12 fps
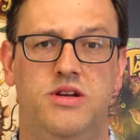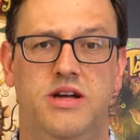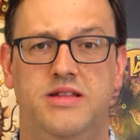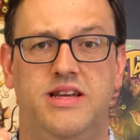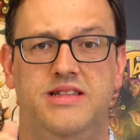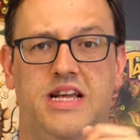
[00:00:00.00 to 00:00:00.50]

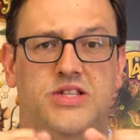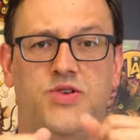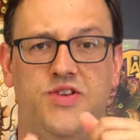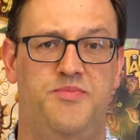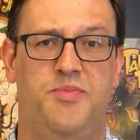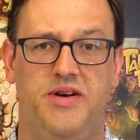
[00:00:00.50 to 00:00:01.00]
and then that
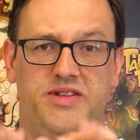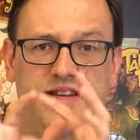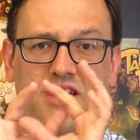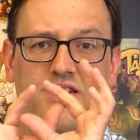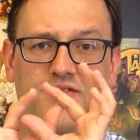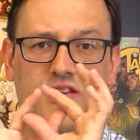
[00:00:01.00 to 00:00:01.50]
sort of punch
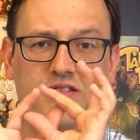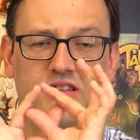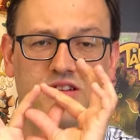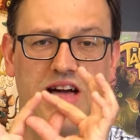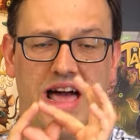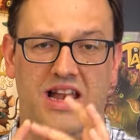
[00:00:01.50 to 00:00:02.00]
out of those
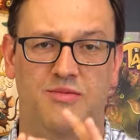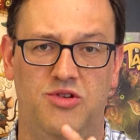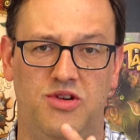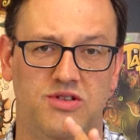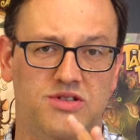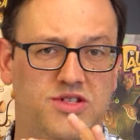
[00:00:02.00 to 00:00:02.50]
little
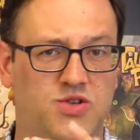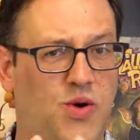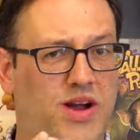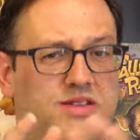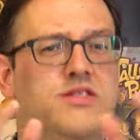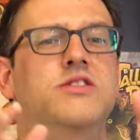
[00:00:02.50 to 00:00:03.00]
animal
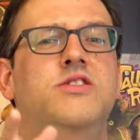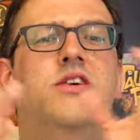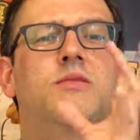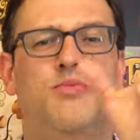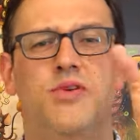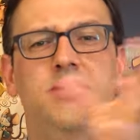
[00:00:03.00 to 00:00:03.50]
squares that you
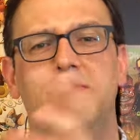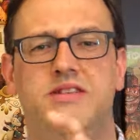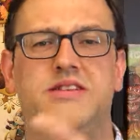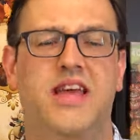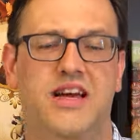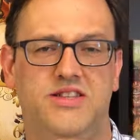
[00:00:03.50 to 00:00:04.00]
can pretty
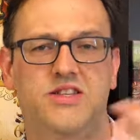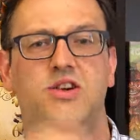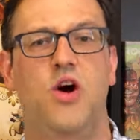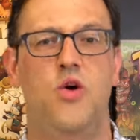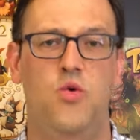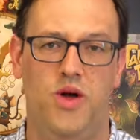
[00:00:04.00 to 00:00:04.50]
much guess
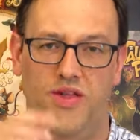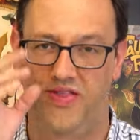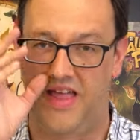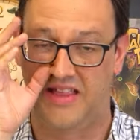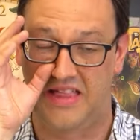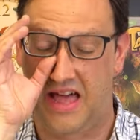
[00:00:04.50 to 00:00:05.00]
go with
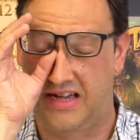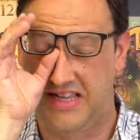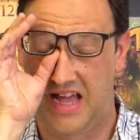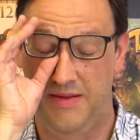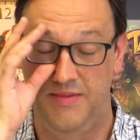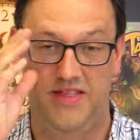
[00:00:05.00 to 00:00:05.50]
that
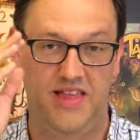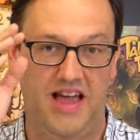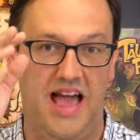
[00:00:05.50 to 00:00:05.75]
taxonomy thing,